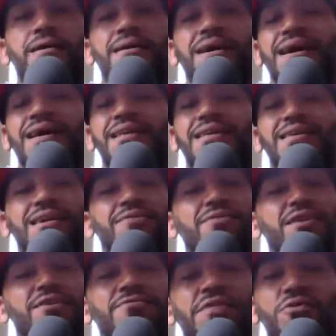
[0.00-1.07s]
And
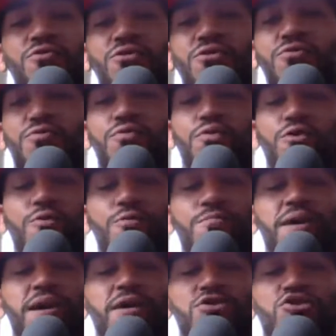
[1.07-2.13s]
even if they were
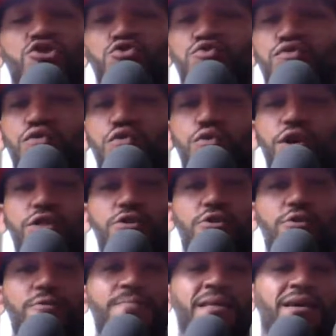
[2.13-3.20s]
being truthful with
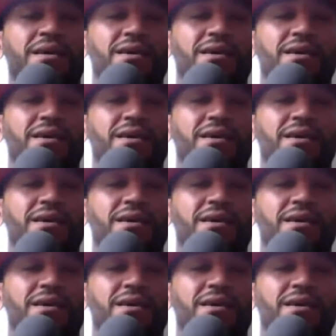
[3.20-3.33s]
her,